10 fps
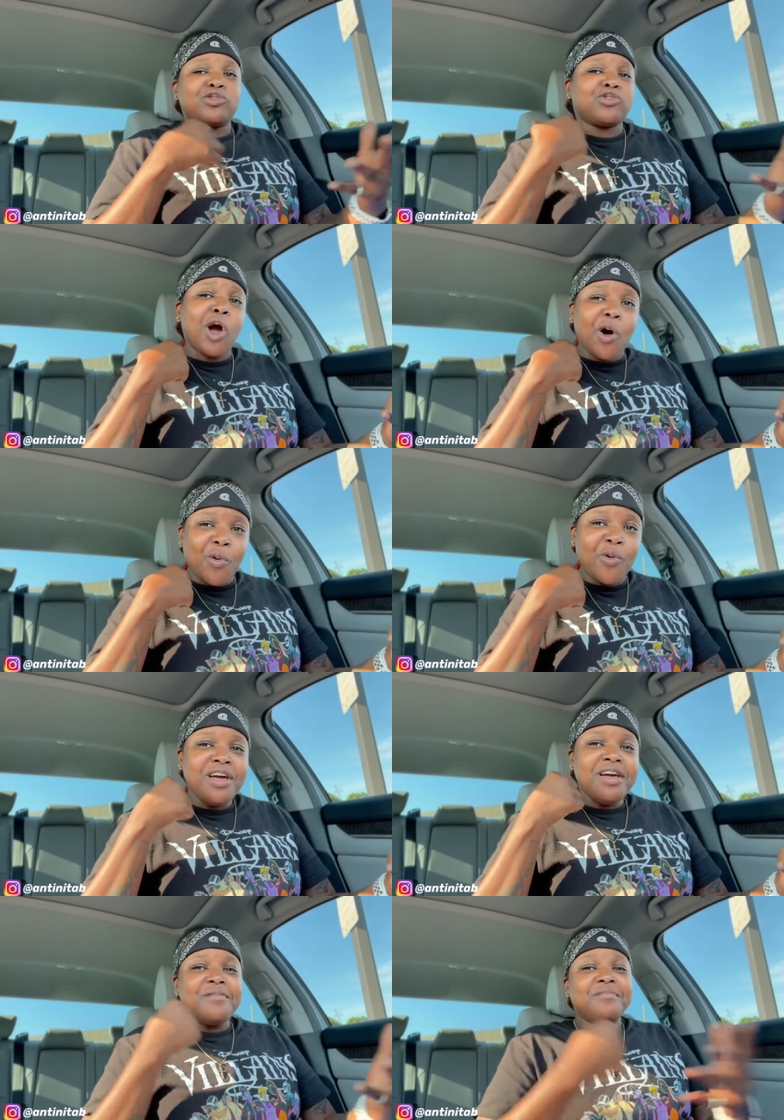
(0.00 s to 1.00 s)
So,
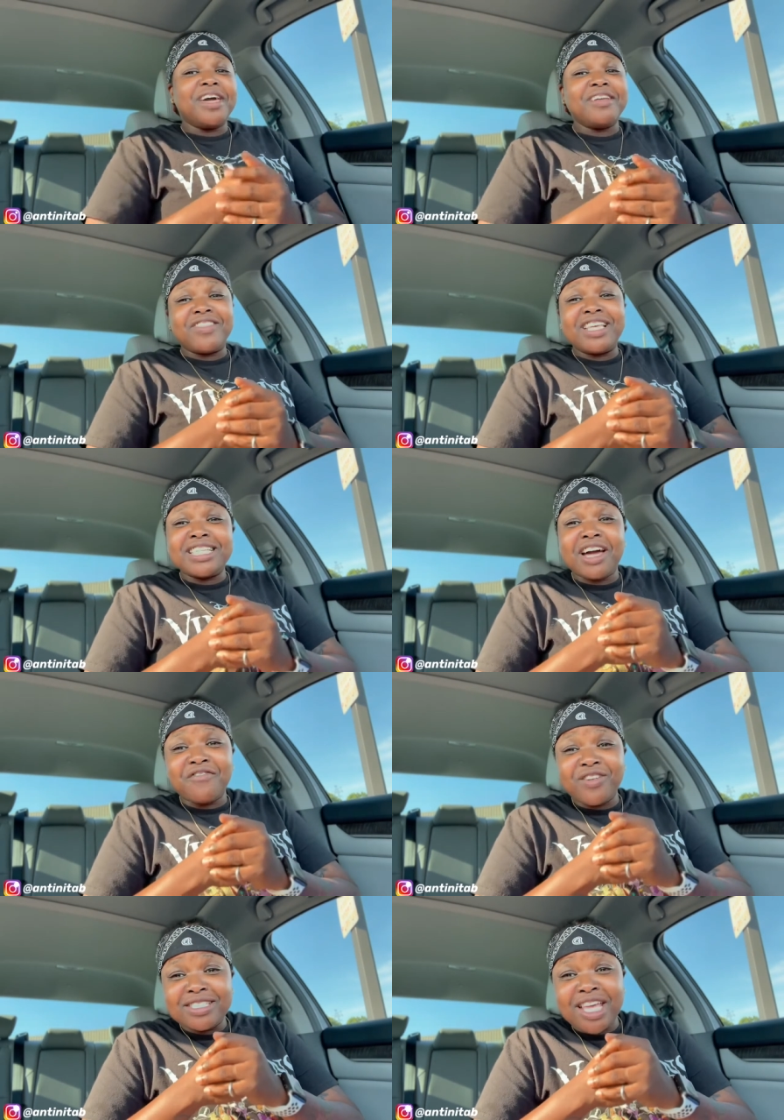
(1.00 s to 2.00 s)
man, if this your
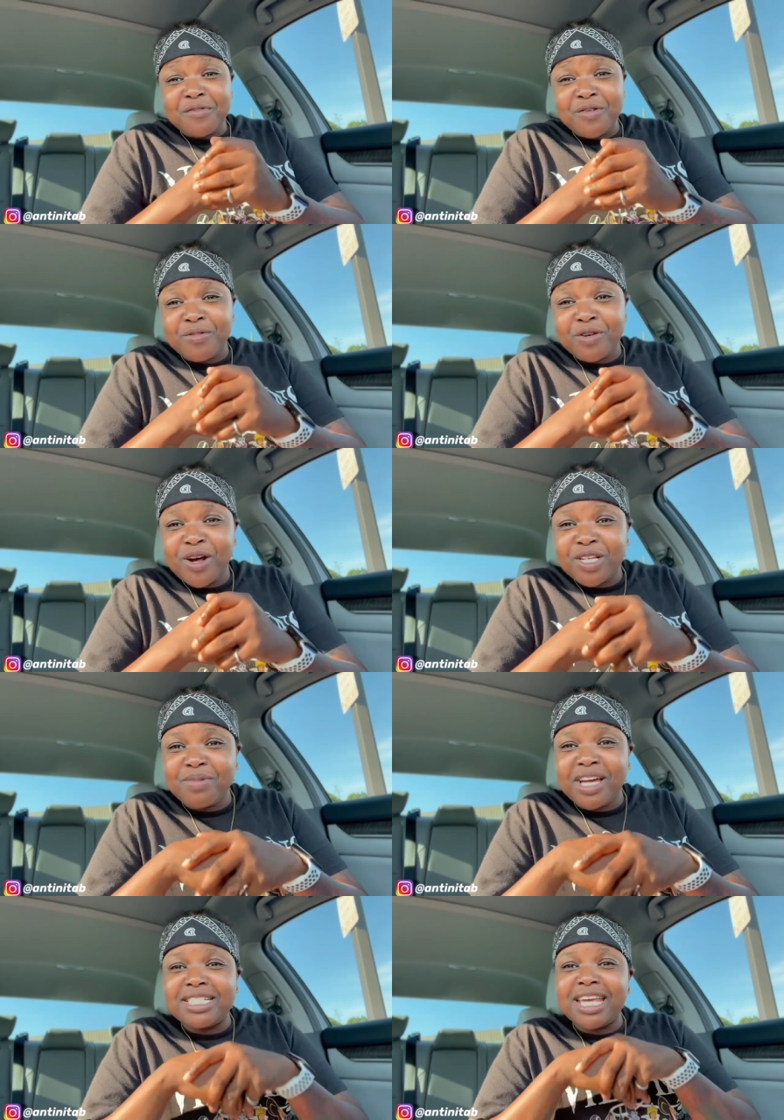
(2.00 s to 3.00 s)
first time coming across
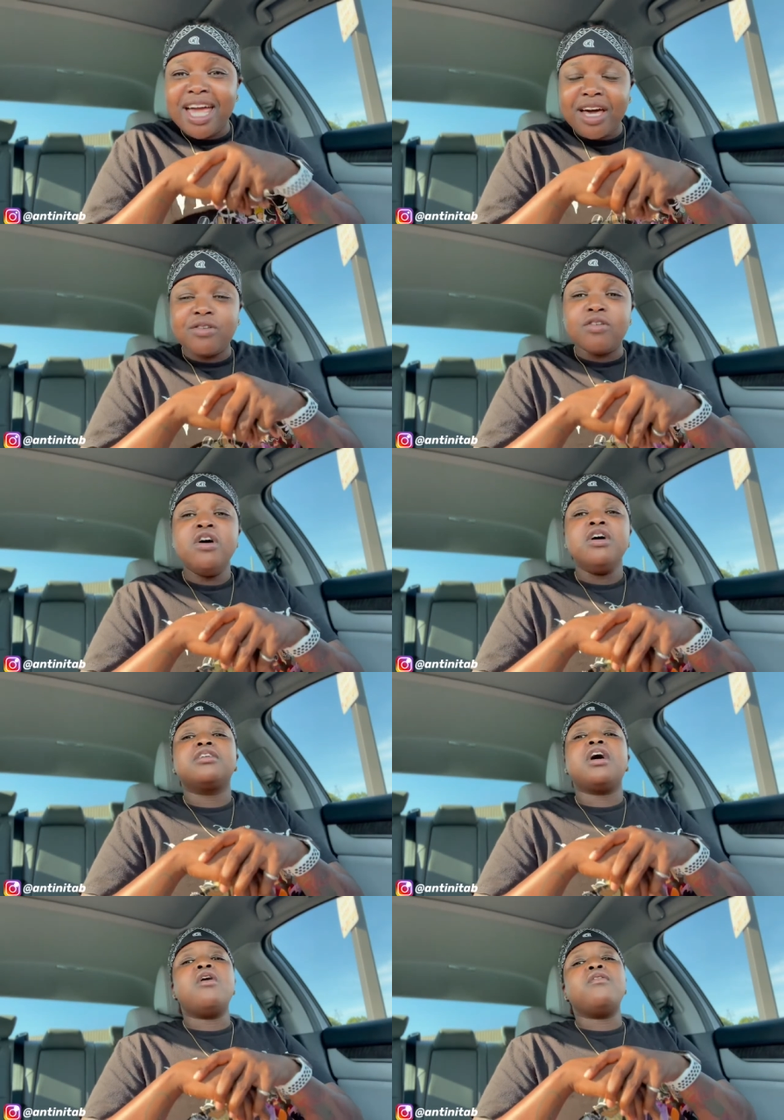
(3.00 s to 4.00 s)
my channel,
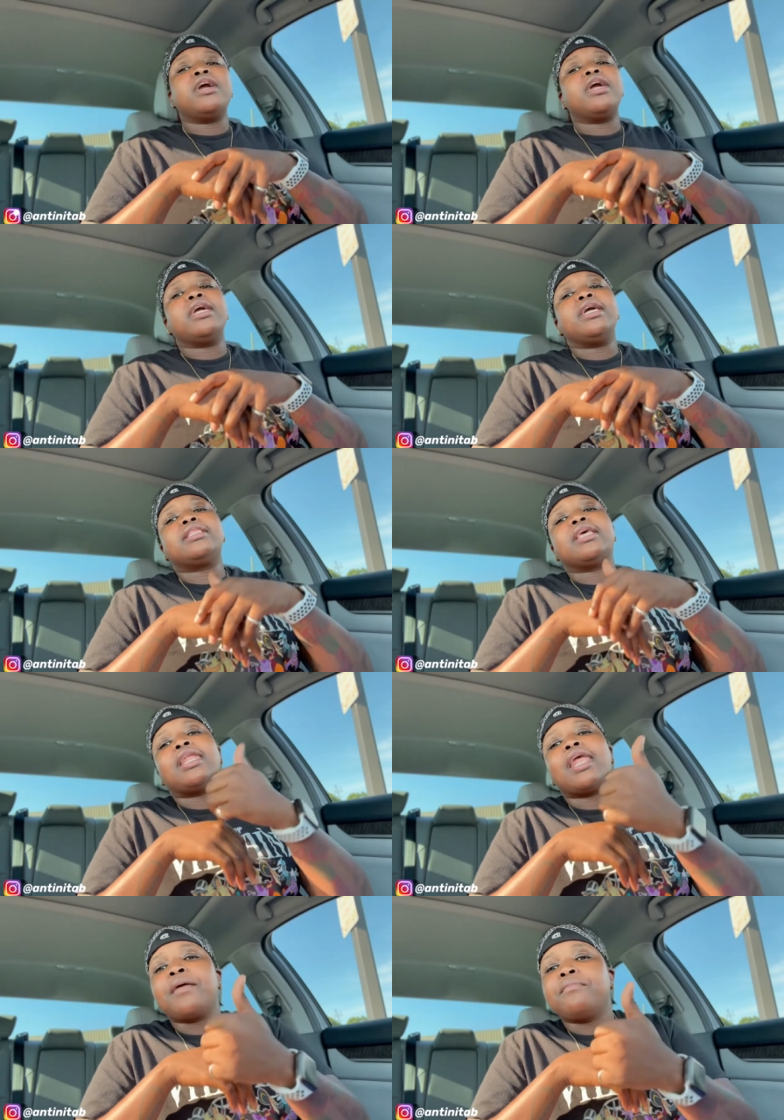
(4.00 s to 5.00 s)
go ahead hit that
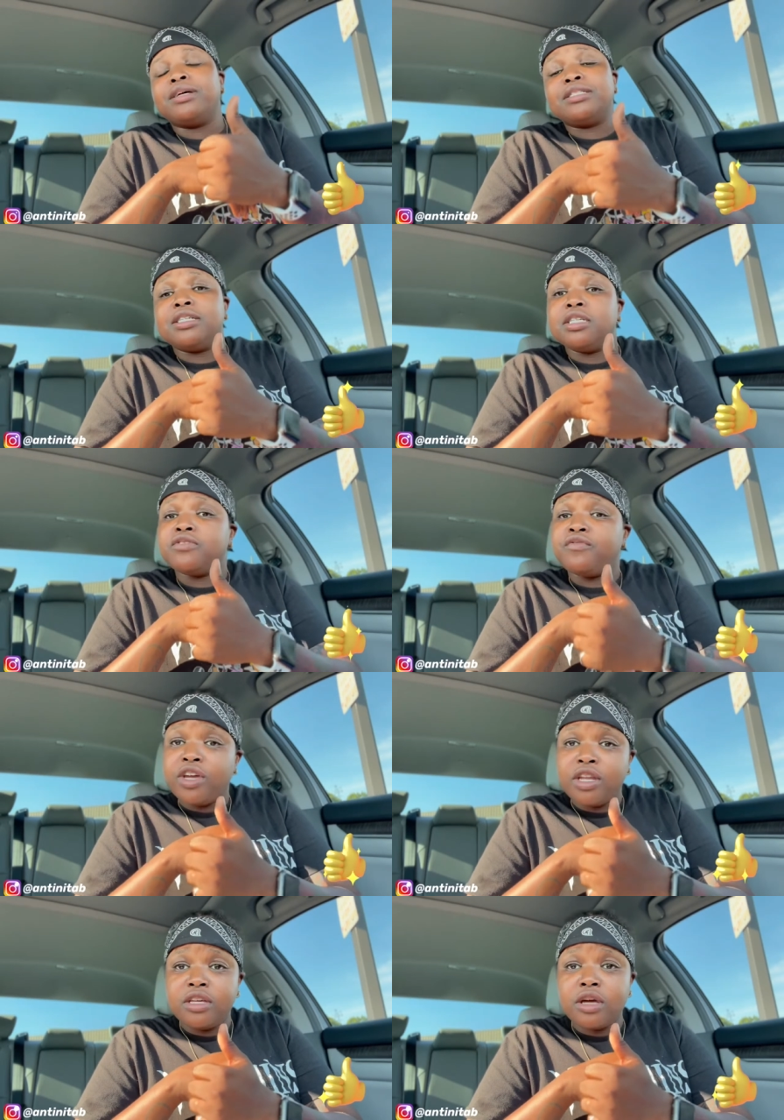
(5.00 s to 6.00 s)
like button to this
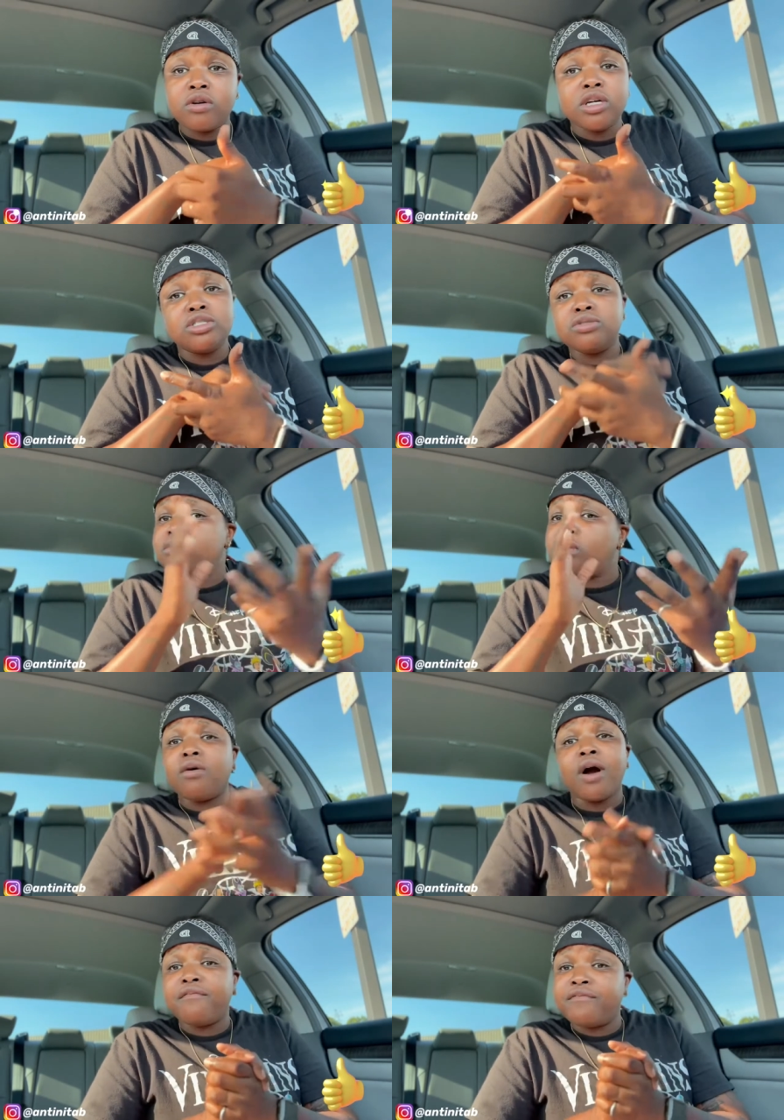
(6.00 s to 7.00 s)
video because you know
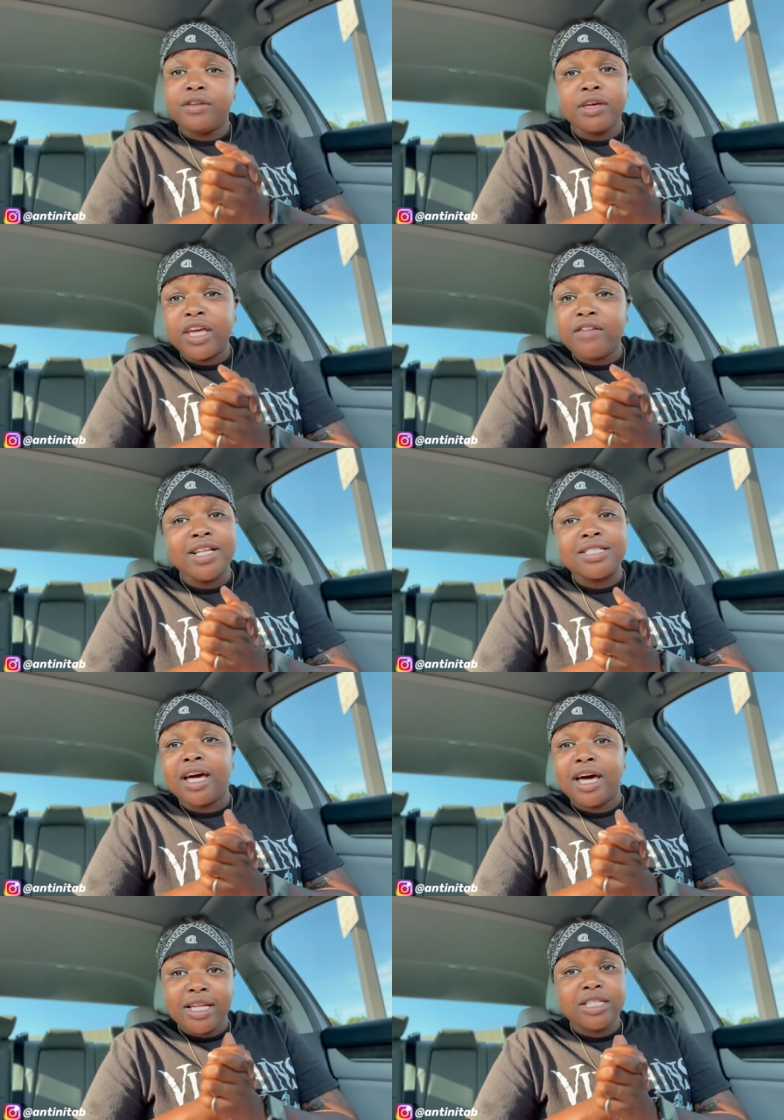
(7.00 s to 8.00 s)
I'm finna give this
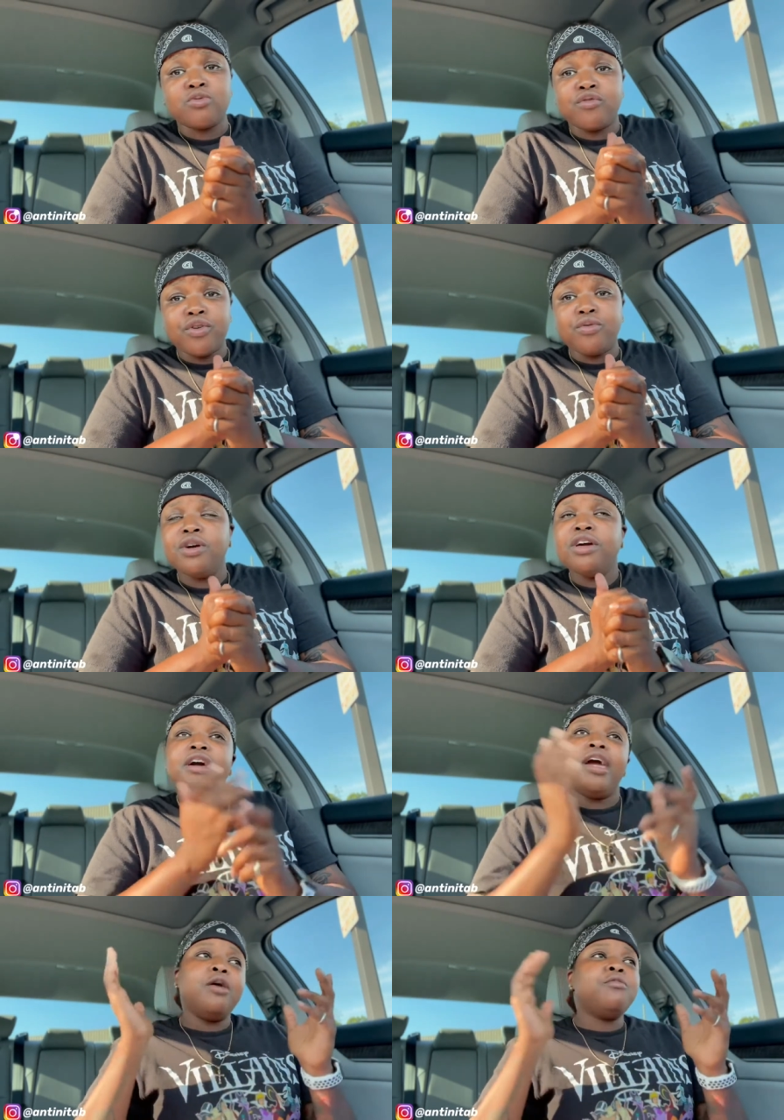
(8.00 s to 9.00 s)
honest review
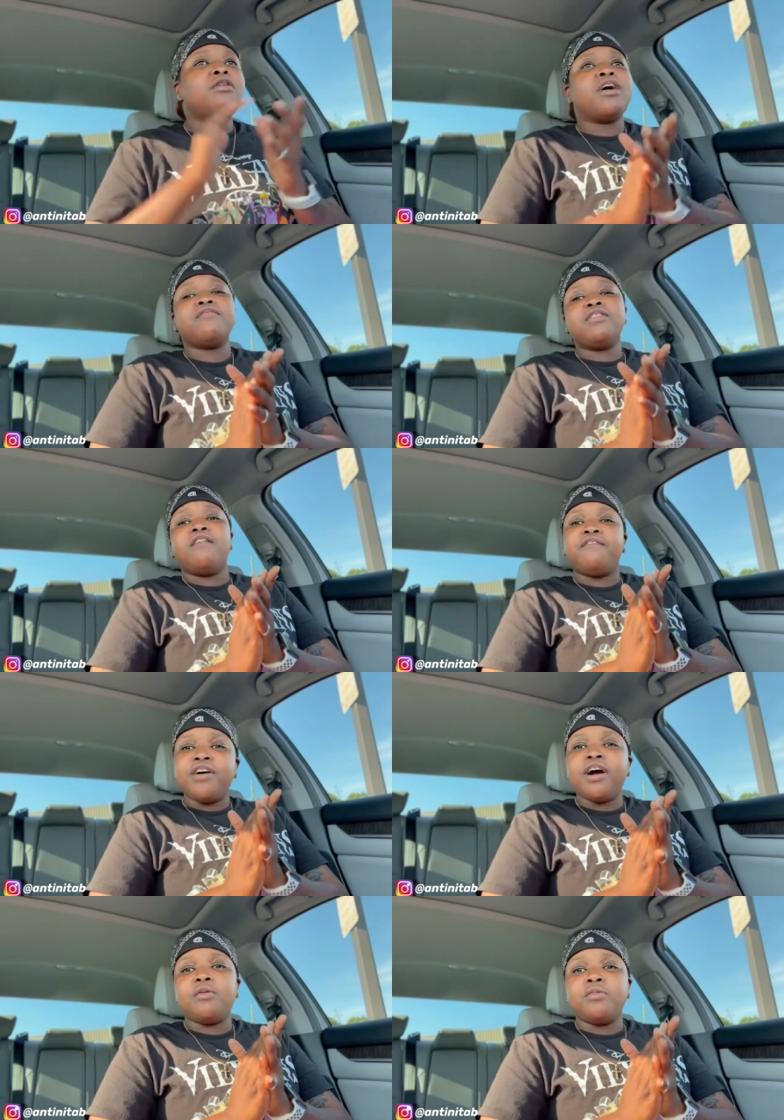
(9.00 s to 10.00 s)
and we're gonna have a little
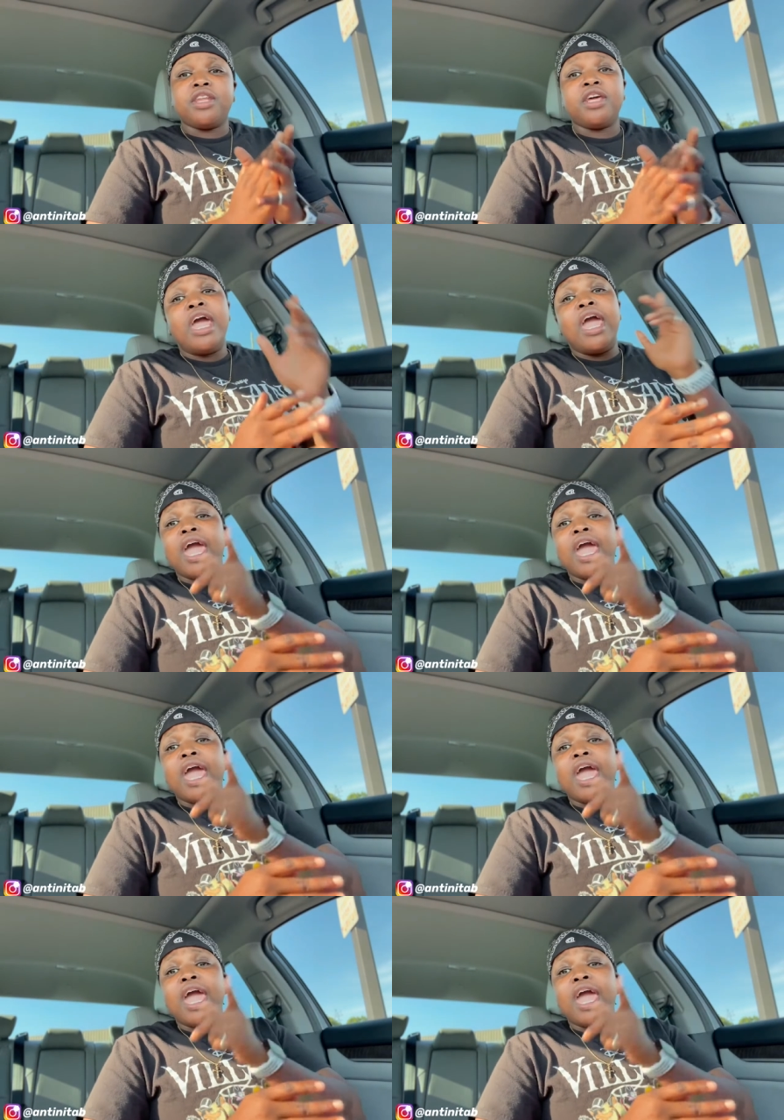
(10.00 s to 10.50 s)
fun with it.